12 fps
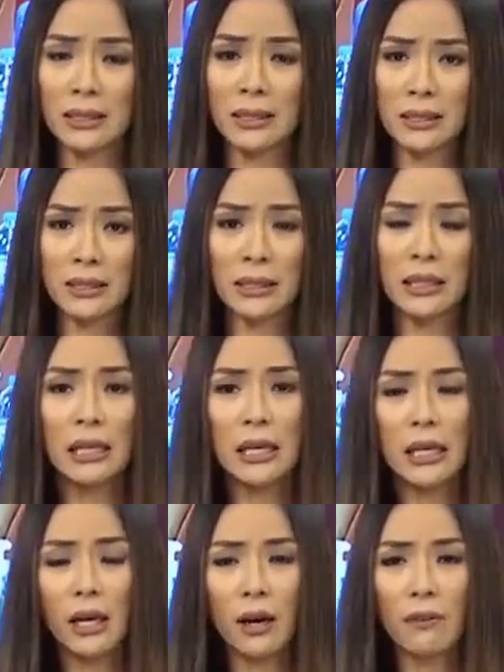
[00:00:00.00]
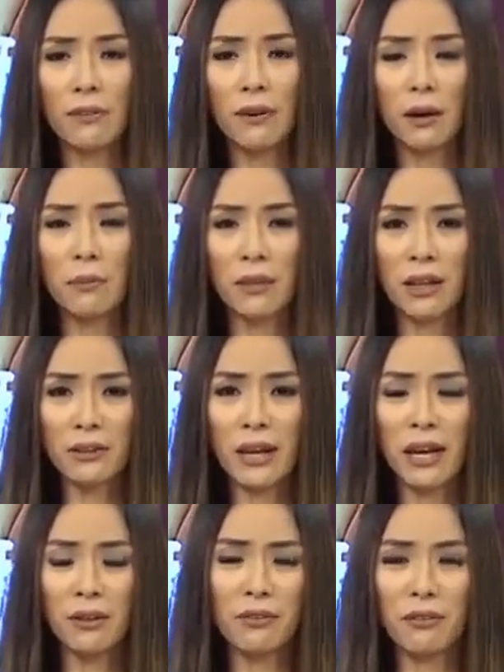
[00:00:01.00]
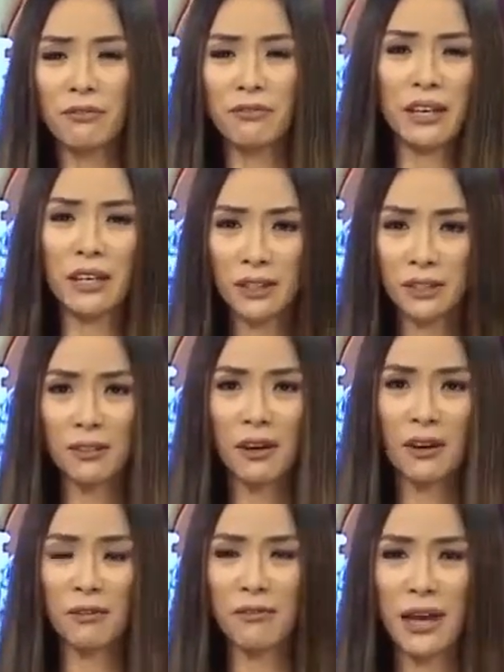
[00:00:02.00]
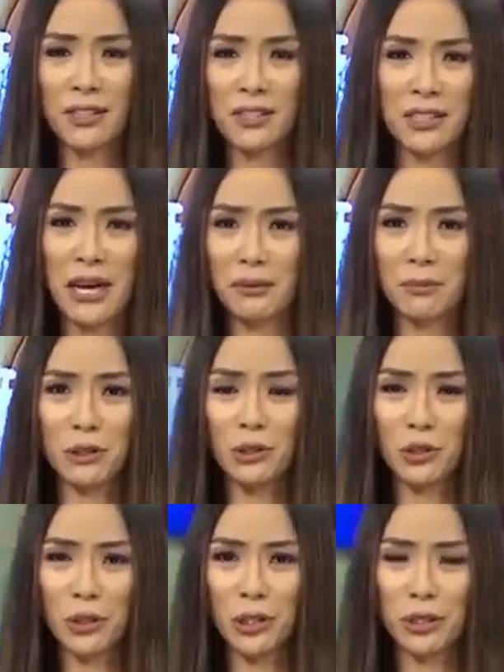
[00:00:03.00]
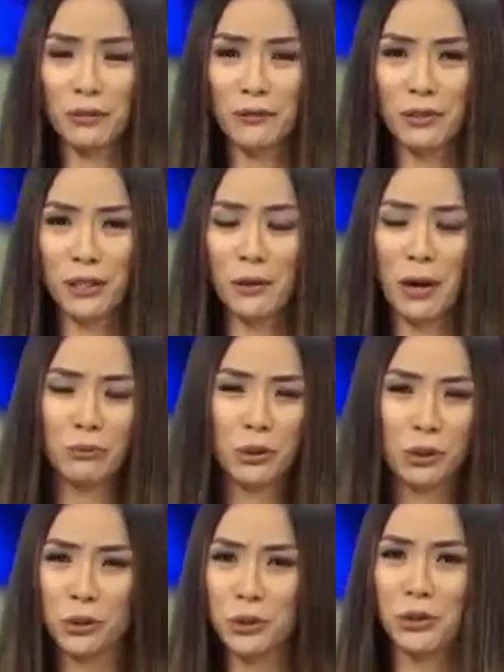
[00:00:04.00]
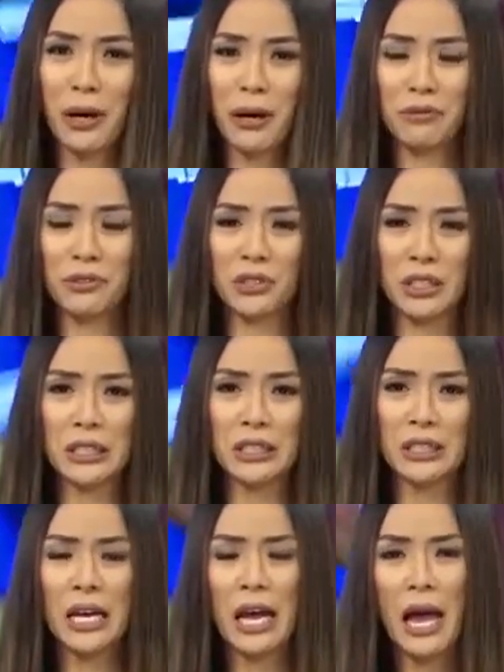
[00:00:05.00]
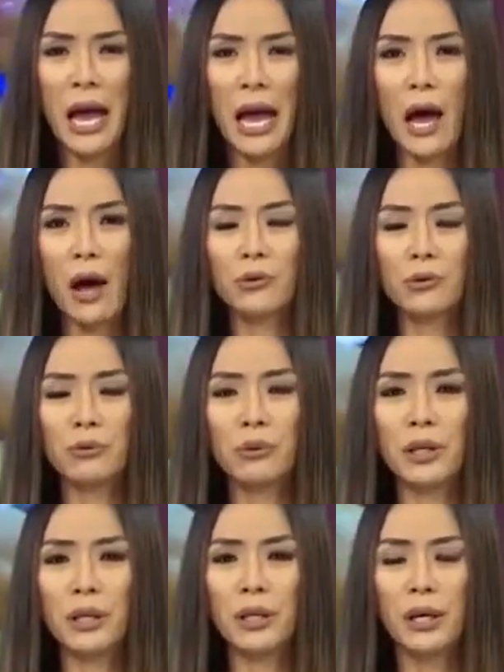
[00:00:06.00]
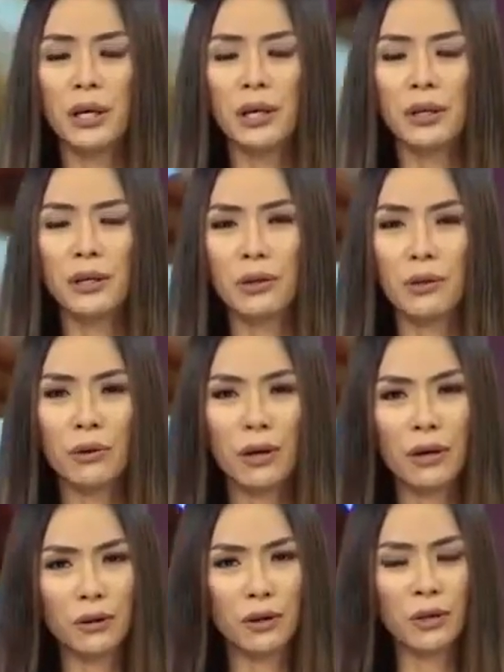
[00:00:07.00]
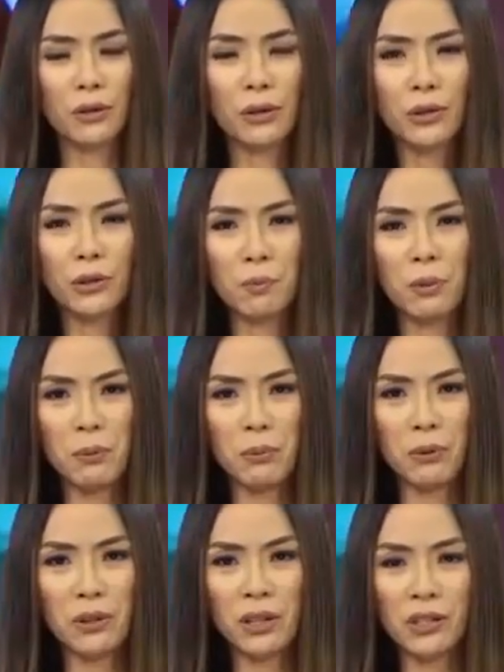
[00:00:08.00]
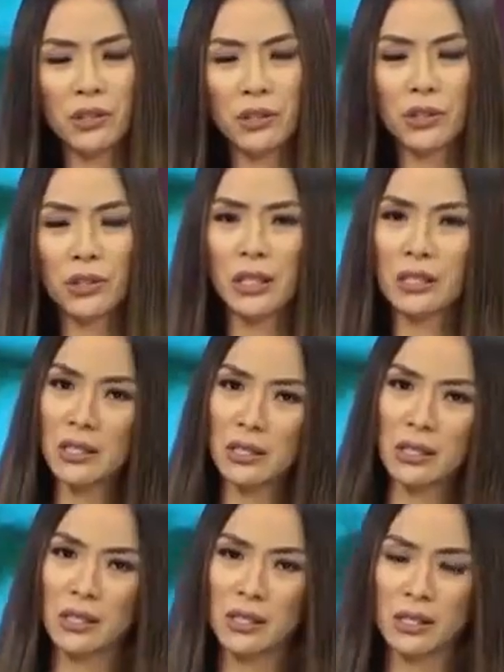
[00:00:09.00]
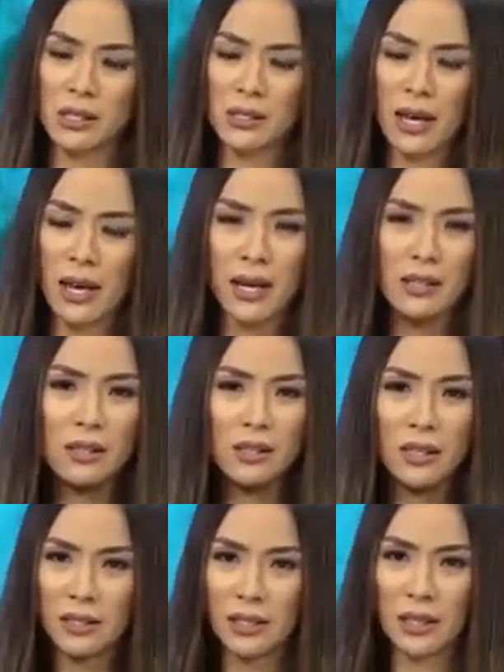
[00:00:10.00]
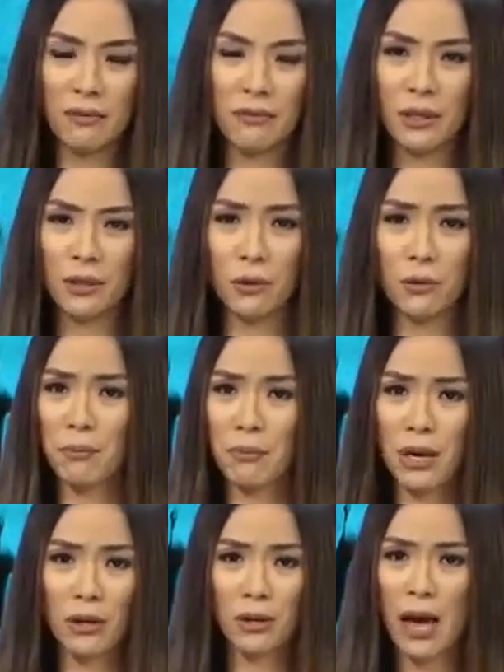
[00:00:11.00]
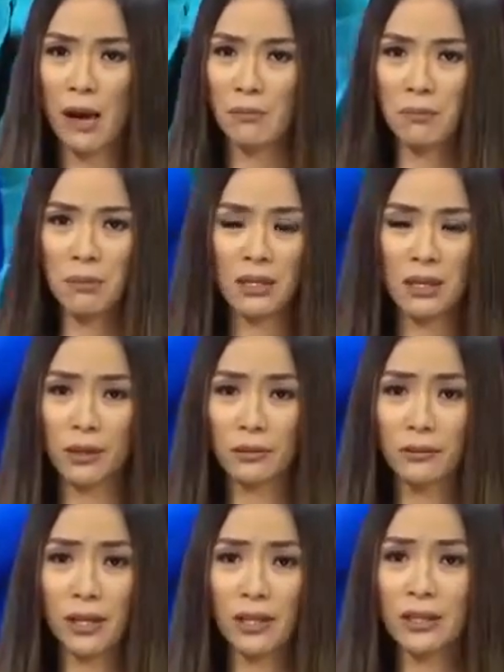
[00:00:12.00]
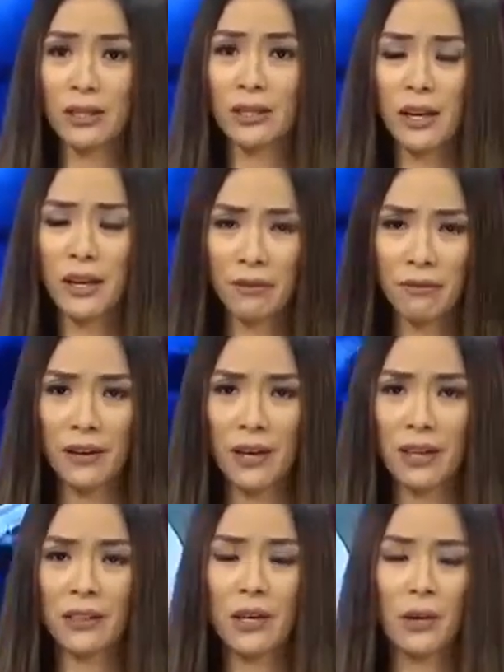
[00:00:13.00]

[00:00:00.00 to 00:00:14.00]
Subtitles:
City of that kind of a failed vaccine administration video. I'm sure you have seen it. How do we, you know, encourage people that such an incident is isolated, even though Mayor Abby Binay already clarified